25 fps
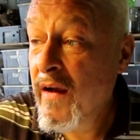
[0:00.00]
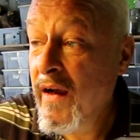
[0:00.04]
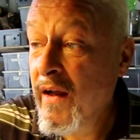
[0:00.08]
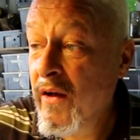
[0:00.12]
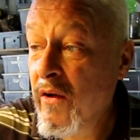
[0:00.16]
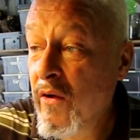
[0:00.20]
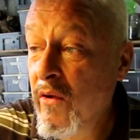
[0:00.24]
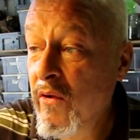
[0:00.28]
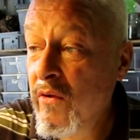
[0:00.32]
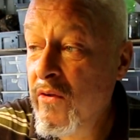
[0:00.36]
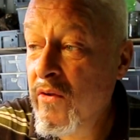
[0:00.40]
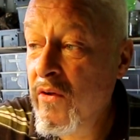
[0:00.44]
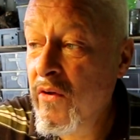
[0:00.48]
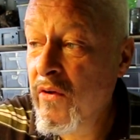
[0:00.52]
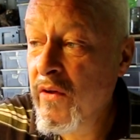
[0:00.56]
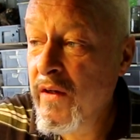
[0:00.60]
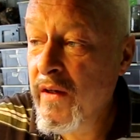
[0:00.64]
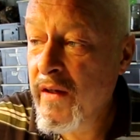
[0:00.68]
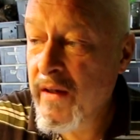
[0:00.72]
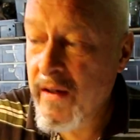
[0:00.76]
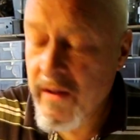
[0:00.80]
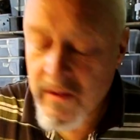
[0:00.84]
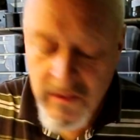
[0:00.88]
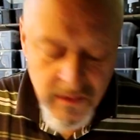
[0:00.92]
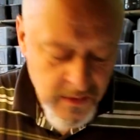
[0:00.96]
And also
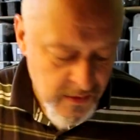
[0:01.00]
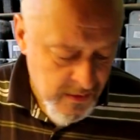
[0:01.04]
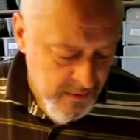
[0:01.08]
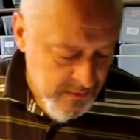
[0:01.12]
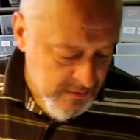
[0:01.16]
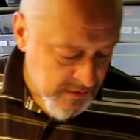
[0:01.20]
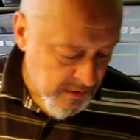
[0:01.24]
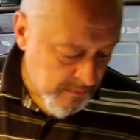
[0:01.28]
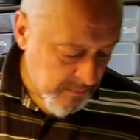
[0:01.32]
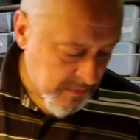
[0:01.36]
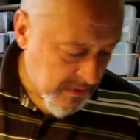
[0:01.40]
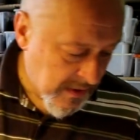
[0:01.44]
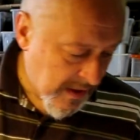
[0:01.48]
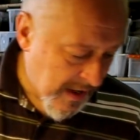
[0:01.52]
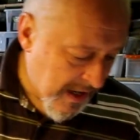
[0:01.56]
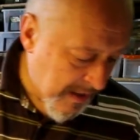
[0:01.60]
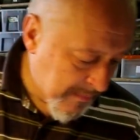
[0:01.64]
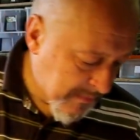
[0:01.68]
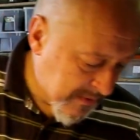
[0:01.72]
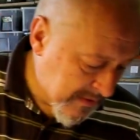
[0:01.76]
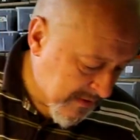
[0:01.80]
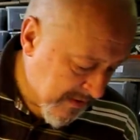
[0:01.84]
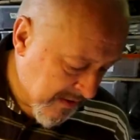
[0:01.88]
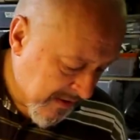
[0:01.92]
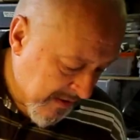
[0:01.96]
here,
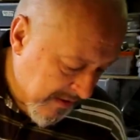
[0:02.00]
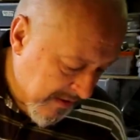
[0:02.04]
sometimes